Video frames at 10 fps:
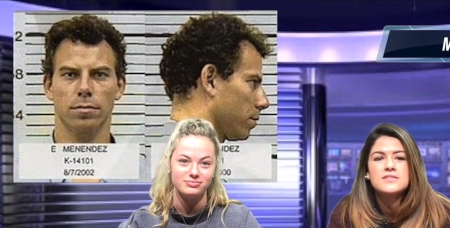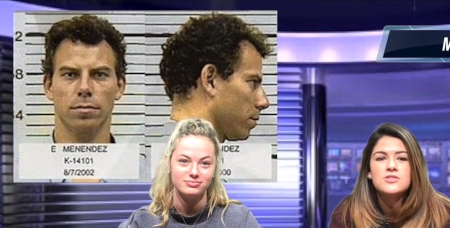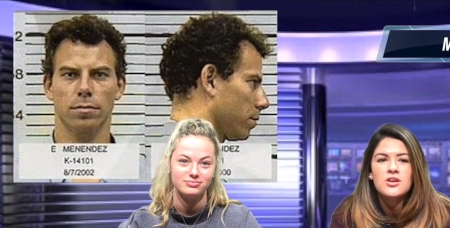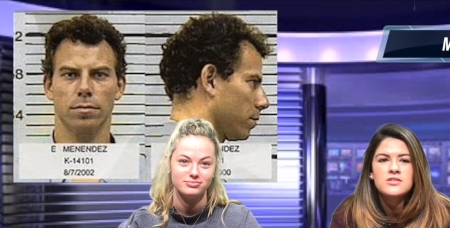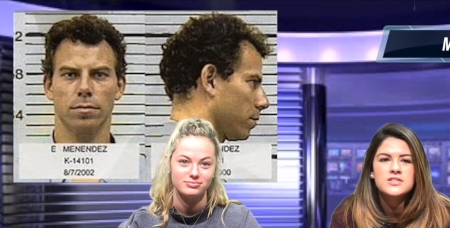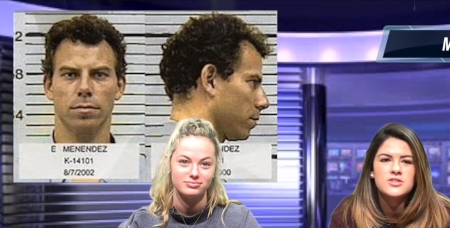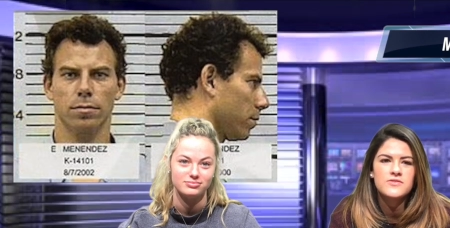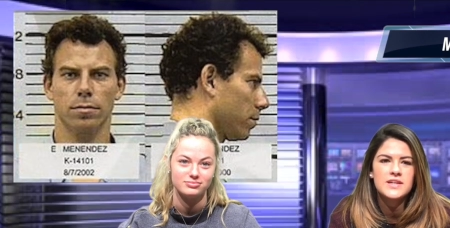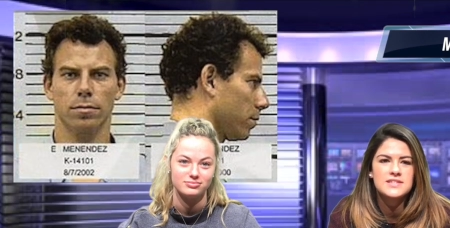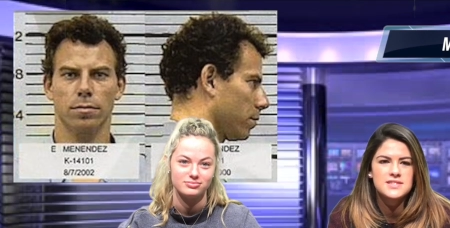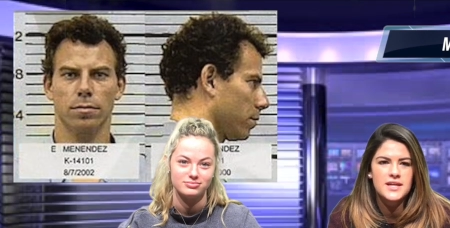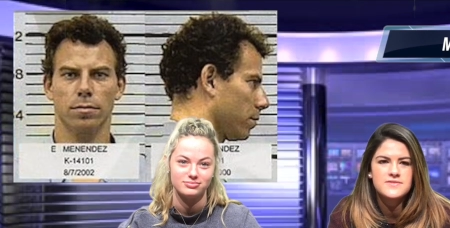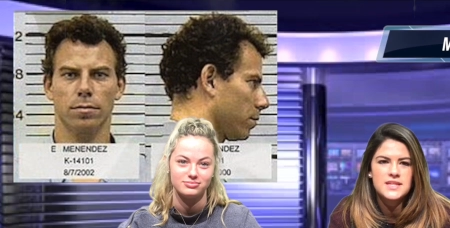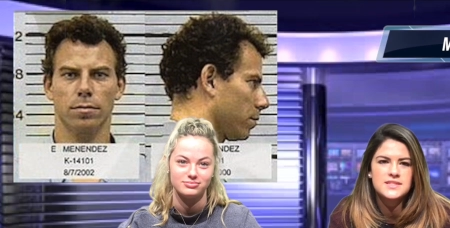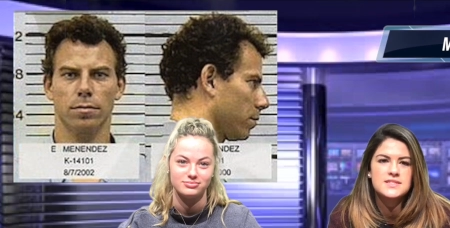Speaker 1: is currently serving his
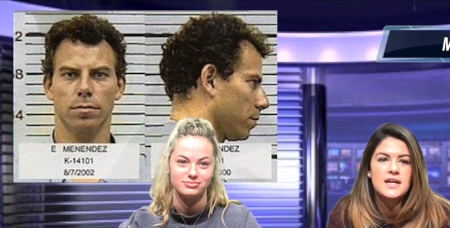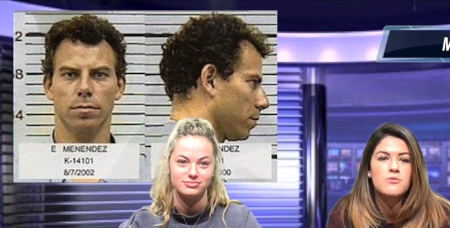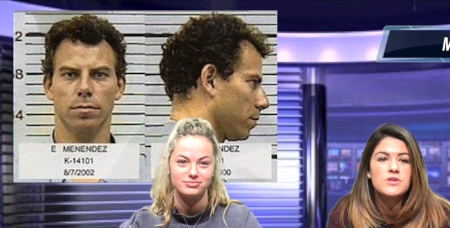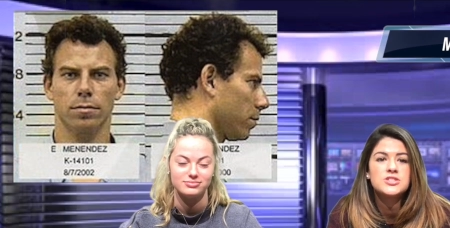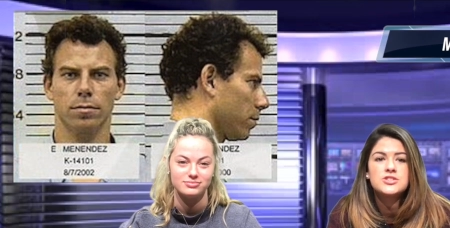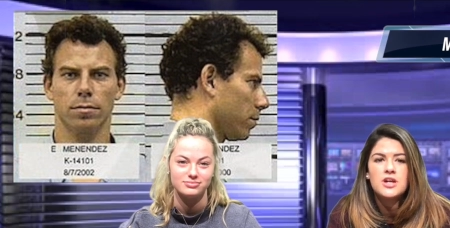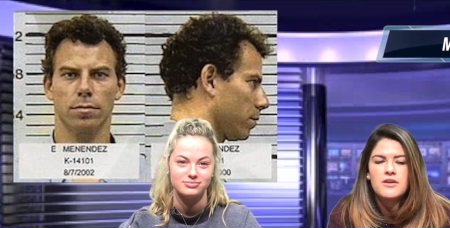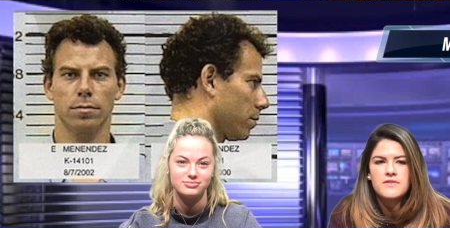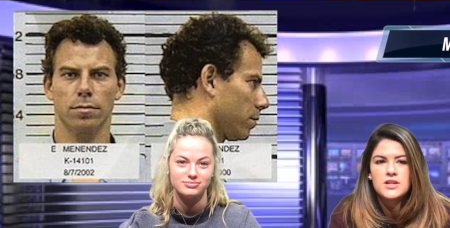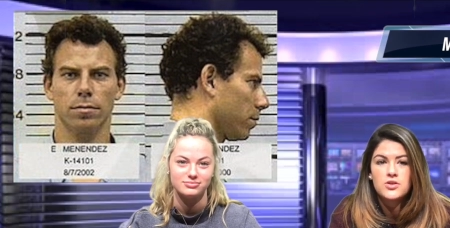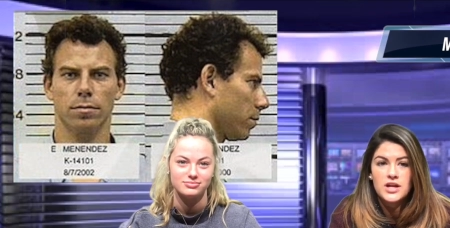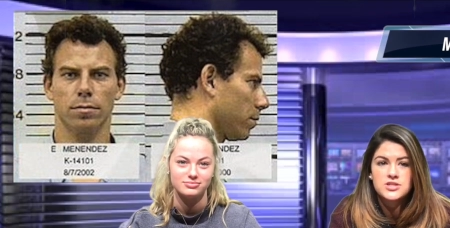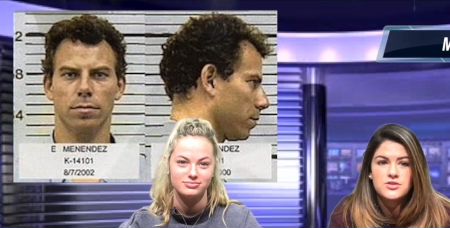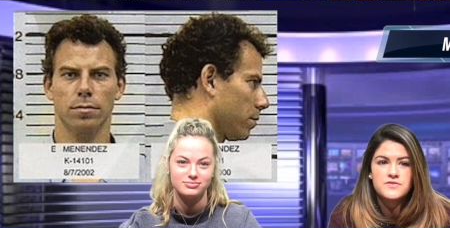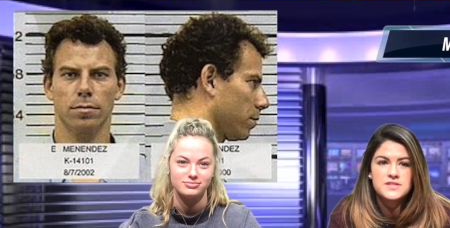life sentence at Richard Donovan
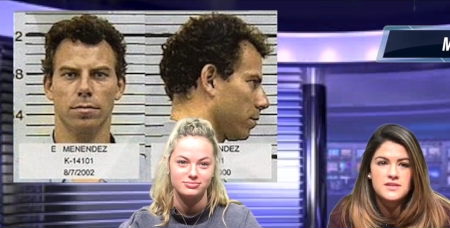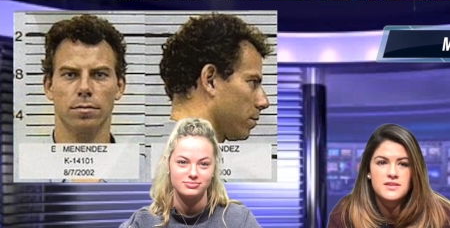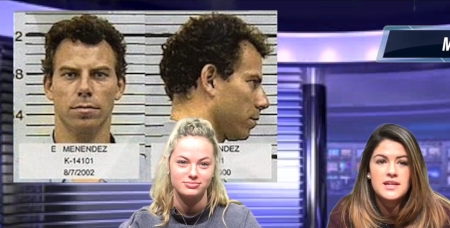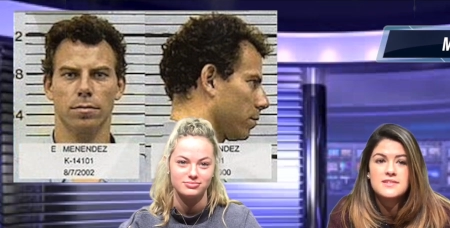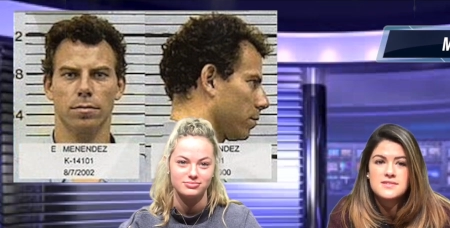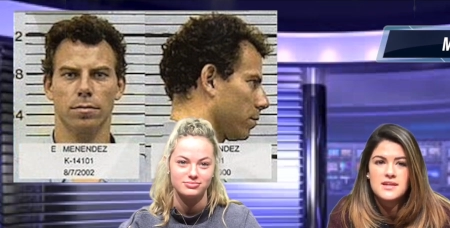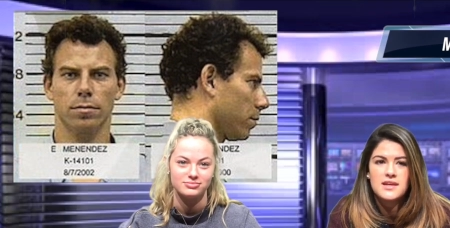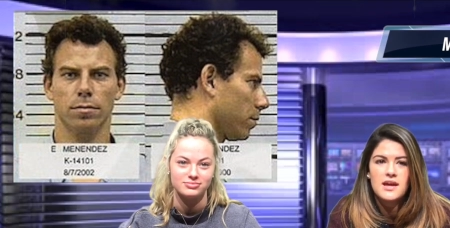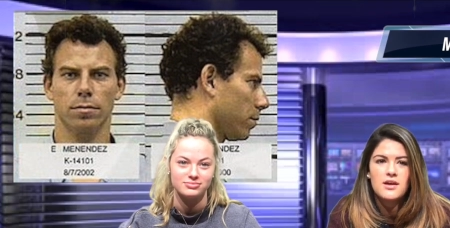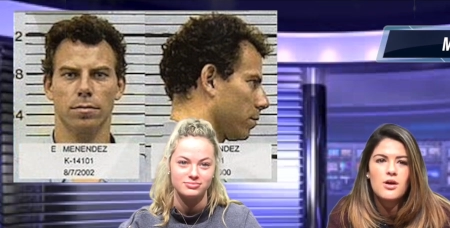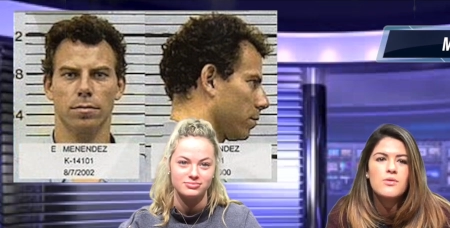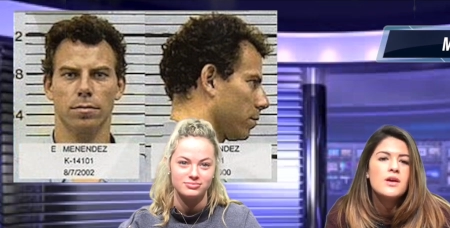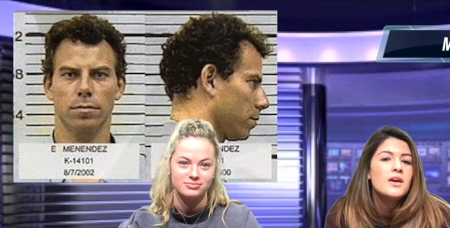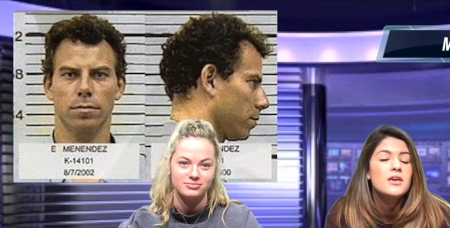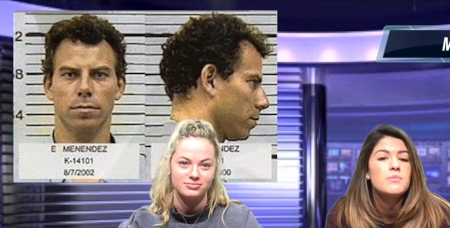Correctional Facility in San Diego.
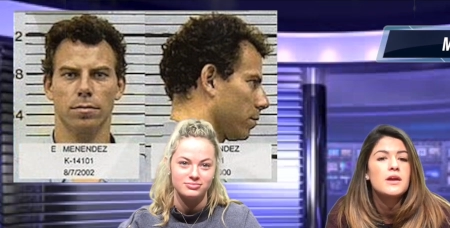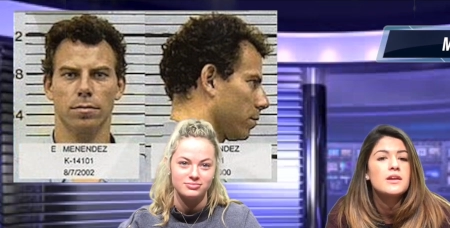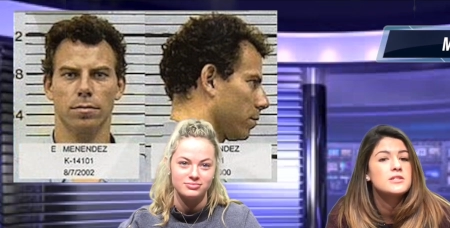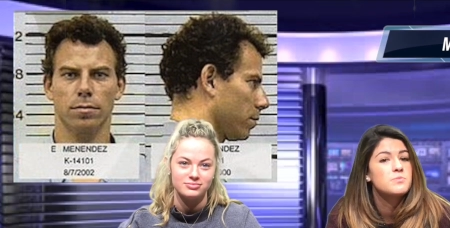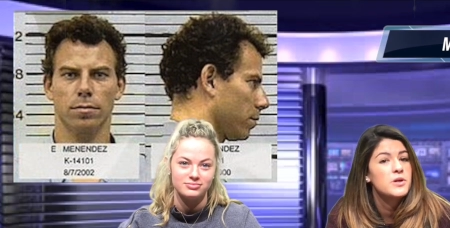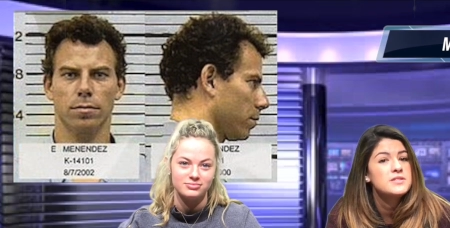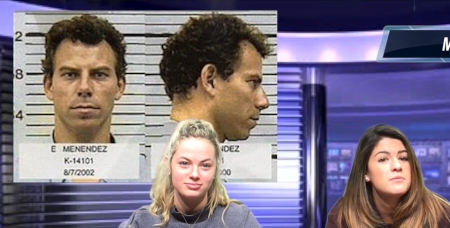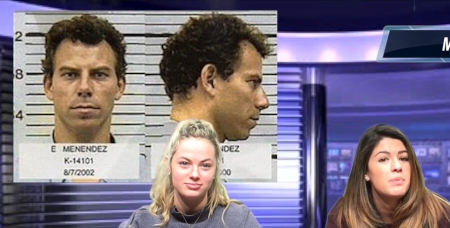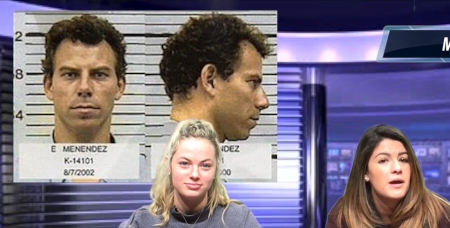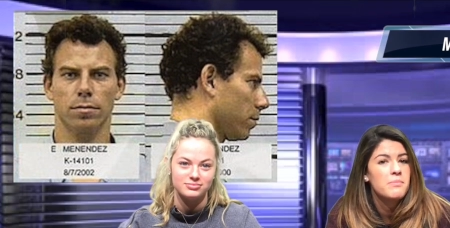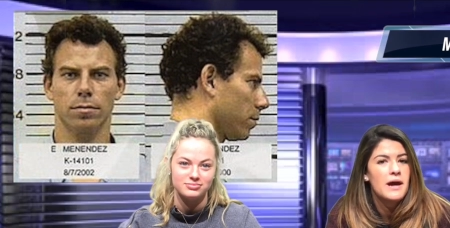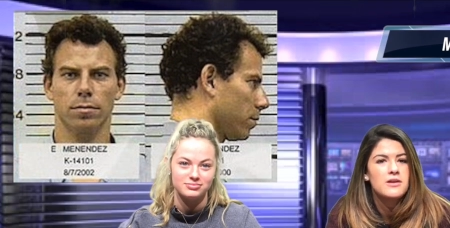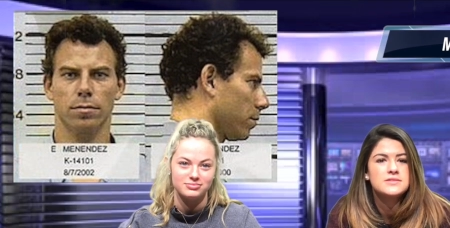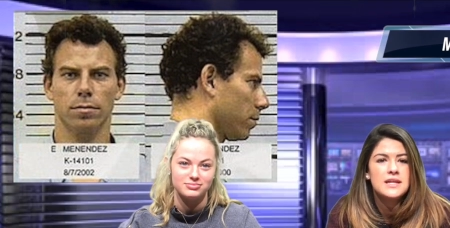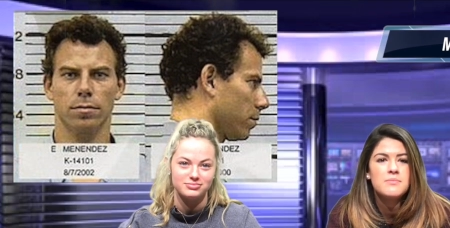He married his prison pen
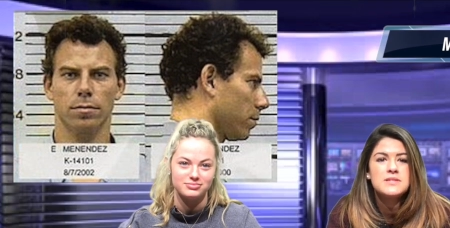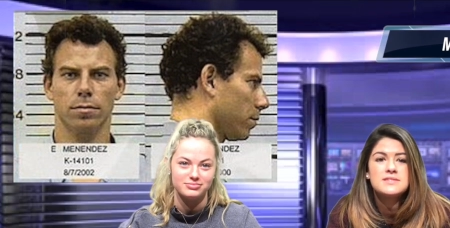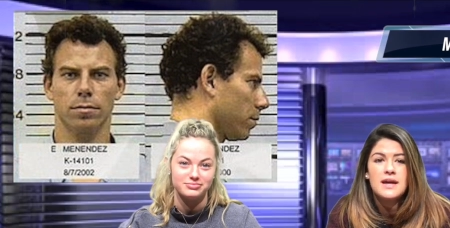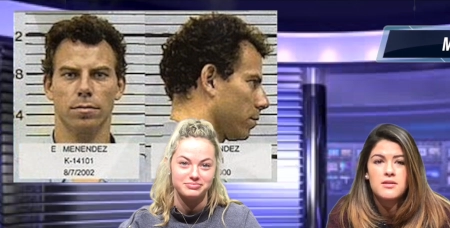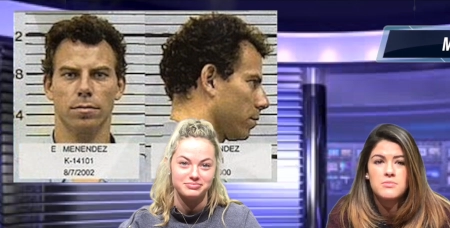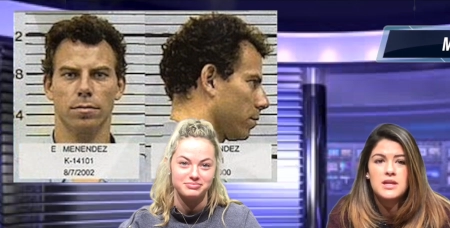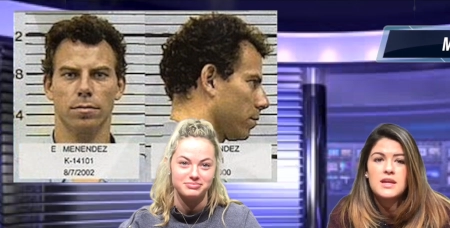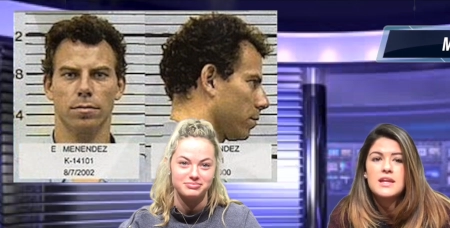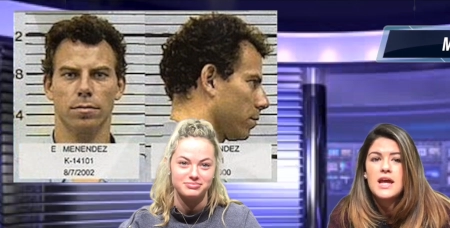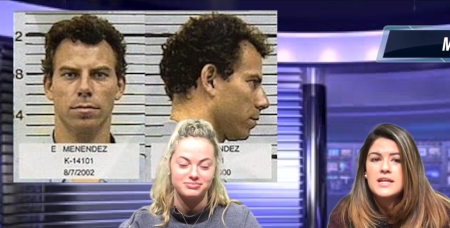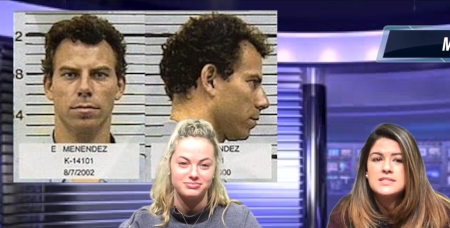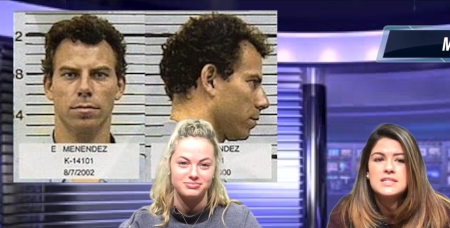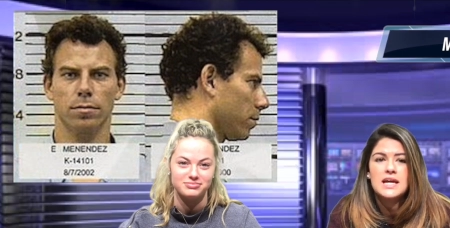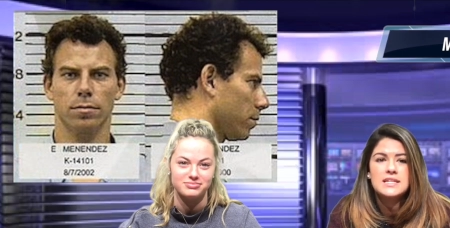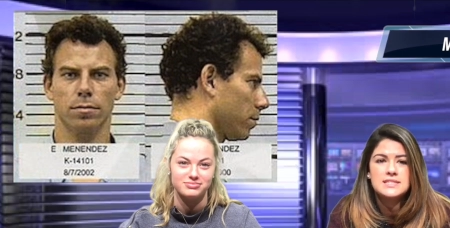pal, Tammi Saccoman, in
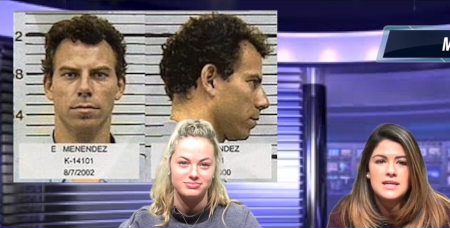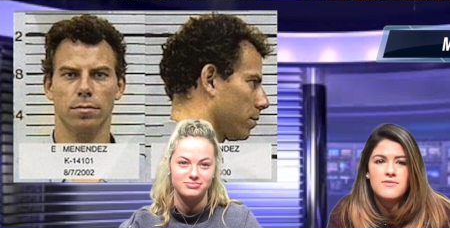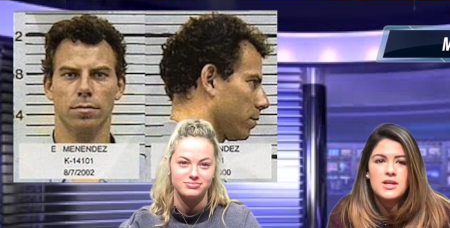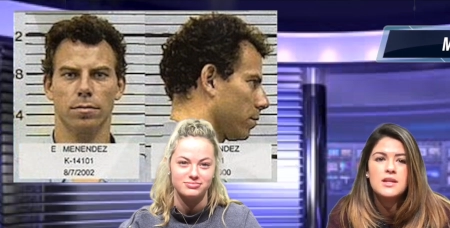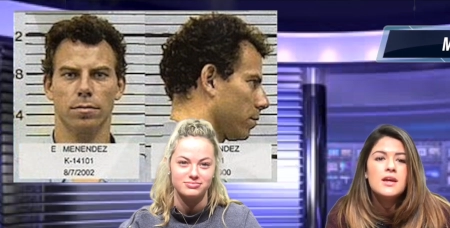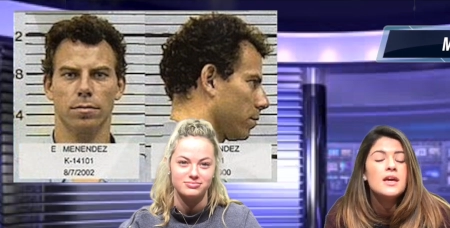1997.